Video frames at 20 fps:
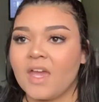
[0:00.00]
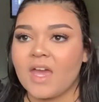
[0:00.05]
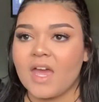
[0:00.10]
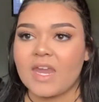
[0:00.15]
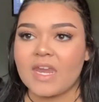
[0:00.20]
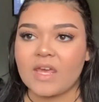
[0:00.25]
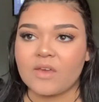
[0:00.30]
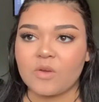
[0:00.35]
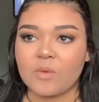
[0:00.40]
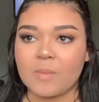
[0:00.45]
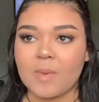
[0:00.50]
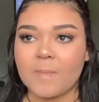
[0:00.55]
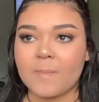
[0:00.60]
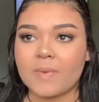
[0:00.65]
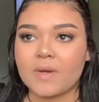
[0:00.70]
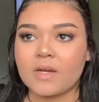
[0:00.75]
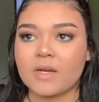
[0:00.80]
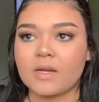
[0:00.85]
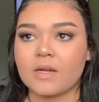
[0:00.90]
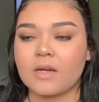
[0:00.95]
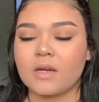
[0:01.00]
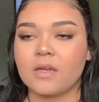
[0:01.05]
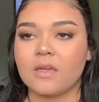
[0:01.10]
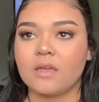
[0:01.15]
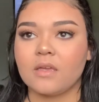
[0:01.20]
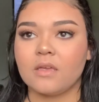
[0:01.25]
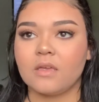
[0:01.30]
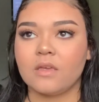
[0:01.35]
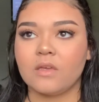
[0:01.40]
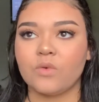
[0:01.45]
And I remember
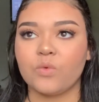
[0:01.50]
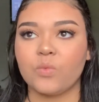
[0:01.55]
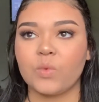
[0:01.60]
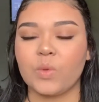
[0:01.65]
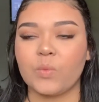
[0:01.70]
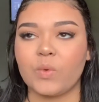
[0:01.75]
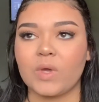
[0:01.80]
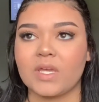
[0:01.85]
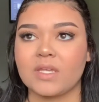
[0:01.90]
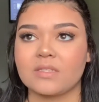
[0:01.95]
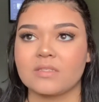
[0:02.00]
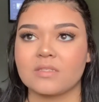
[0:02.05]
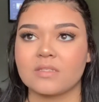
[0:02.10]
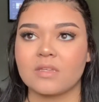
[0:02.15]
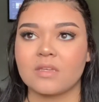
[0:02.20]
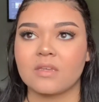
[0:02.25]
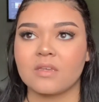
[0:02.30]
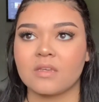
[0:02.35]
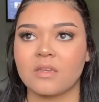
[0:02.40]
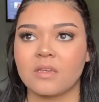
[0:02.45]
we went